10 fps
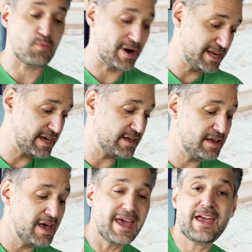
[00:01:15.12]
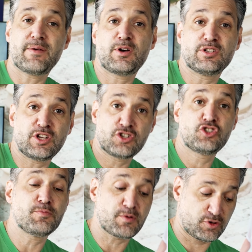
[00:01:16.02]
right in because it is
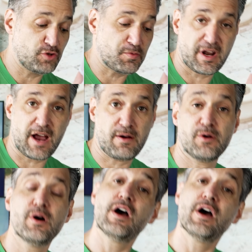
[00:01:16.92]
super, super narrow.